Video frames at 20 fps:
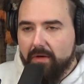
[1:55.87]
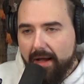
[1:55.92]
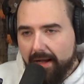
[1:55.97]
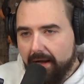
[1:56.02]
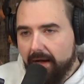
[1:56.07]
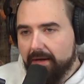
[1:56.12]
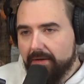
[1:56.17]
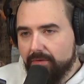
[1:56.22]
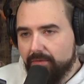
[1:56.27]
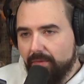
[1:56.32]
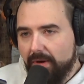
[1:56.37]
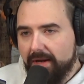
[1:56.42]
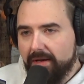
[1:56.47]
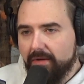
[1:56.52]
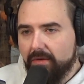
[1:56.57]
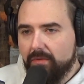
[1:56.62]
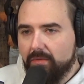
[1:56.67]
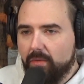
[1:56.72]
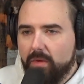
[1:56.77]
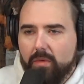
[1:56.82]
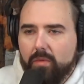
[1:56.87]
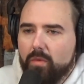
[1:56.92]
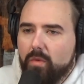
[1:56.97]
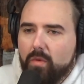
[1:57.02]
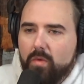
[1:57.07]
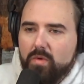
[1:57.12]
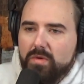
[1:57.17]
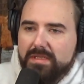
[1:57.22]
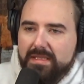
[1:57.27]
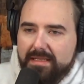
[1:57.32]
I got to do radio. What
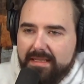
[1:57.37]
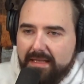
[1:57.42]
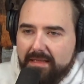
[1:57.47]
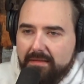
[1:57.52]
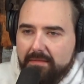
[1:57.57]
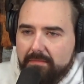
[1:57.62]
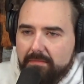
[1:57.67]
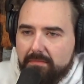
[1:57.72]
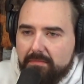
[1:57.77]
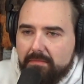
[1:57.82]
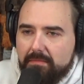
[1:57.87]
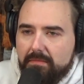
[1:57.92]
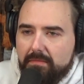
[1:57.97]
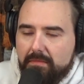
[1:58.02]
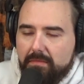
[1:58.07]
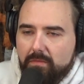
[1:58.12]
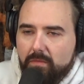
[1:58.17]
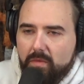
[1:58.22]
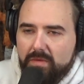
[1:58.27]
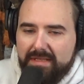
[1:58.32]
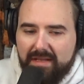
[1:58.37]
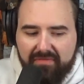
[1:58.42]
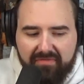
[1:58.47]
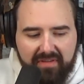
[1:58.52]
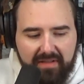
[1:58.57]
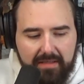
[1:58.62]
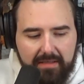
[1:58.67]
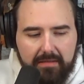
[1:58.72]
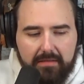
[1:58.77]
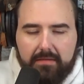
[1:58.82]
was that feeling?